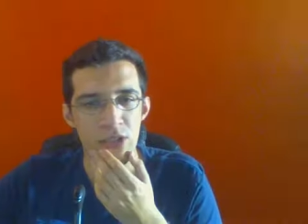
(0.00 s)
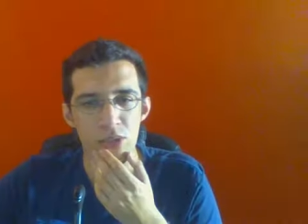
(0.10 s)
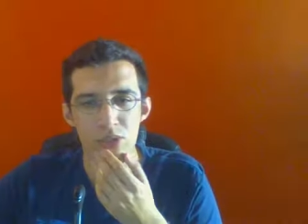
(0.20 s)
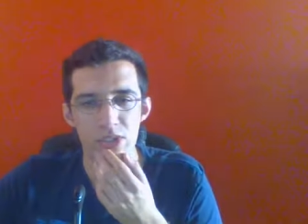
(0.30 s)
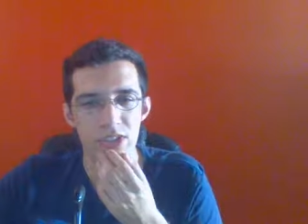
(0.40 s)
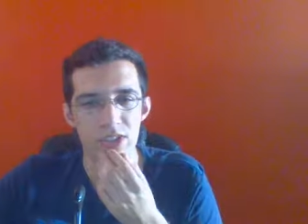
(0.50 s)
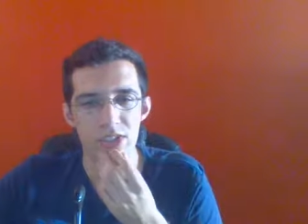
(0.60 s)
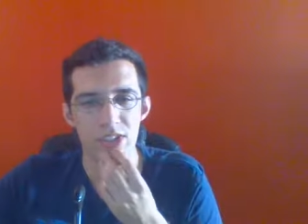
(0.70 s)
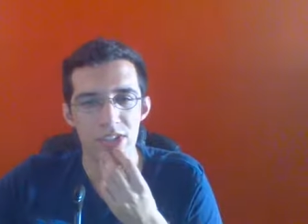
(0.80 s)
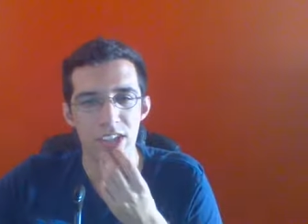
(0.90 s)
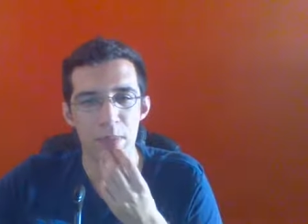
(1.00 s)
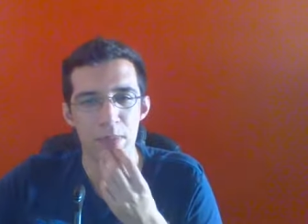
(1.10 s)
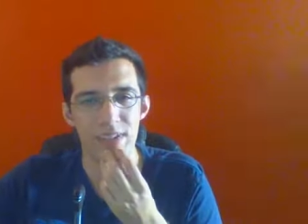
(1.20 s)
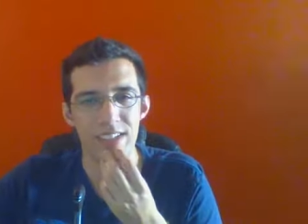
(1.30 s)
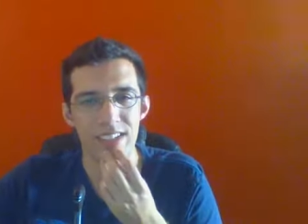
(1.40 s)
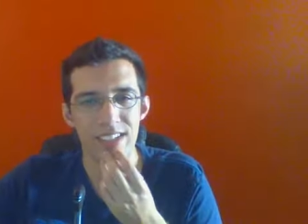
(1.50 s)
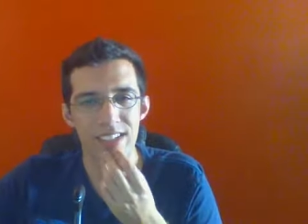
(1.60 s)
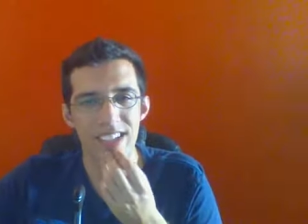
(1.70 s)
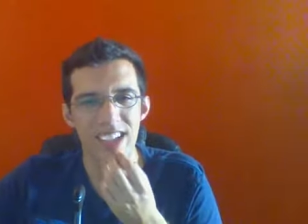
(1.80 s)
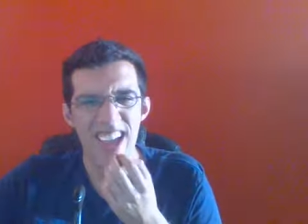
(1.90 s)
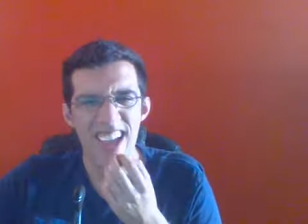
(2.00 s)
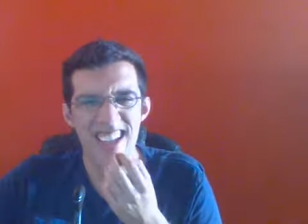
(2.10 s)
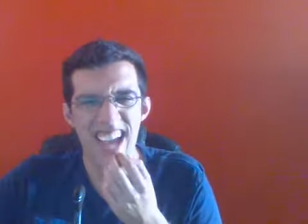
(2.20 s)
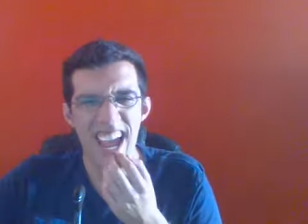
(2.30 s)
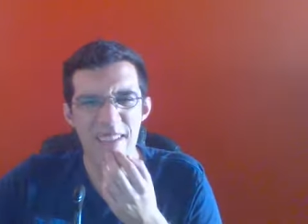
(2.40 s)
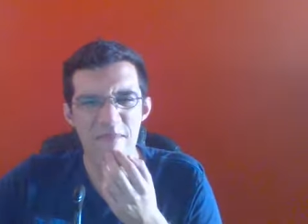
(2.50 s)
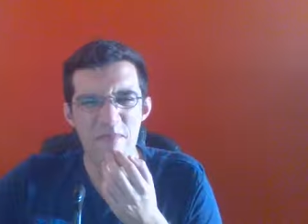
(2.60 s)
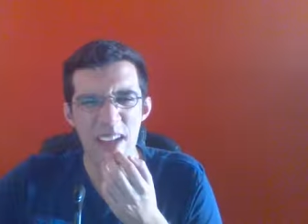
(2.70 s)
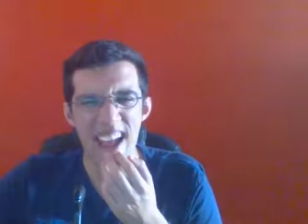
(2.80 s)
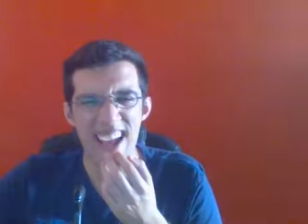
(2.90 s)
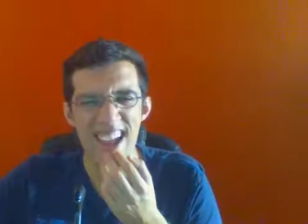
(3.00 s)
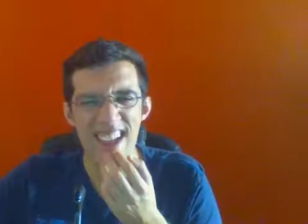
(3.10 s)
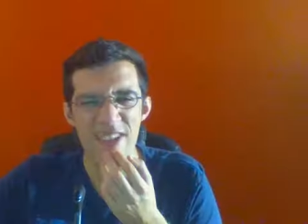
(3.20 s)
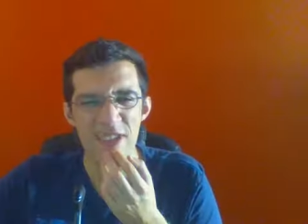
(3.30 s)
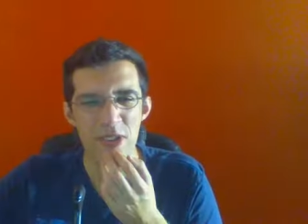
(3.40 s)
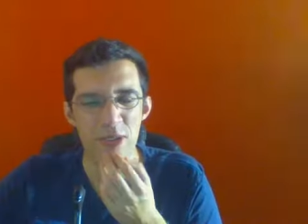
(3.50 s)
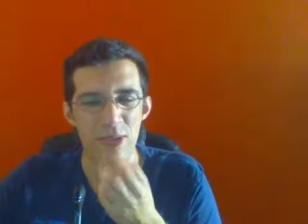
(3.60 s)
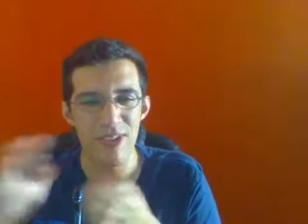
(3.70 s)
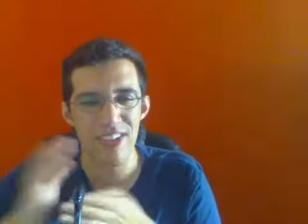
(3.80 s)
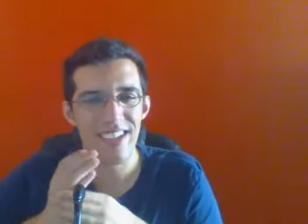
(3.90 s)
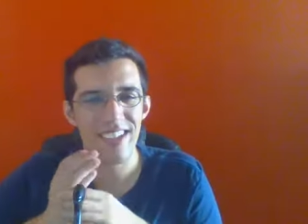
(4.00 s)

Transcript: Zeus is just keeps. Get back here, Zeus!